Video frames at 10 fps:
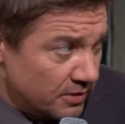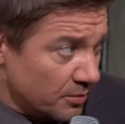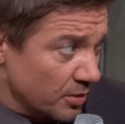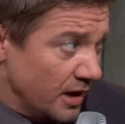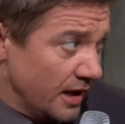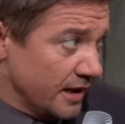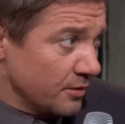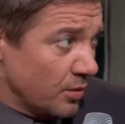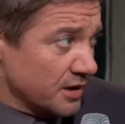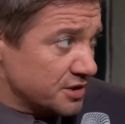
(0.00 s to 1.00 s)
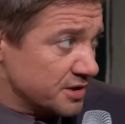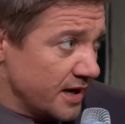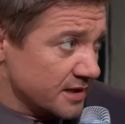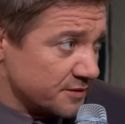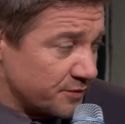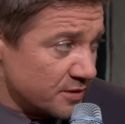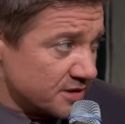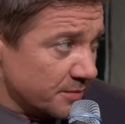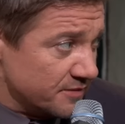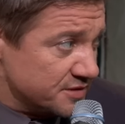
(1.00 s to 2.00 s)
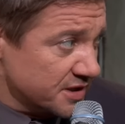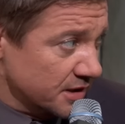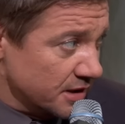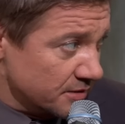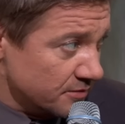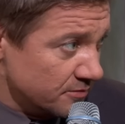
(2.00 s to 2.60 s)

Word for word: Well, I had to watch that. It's the first time I've seen it.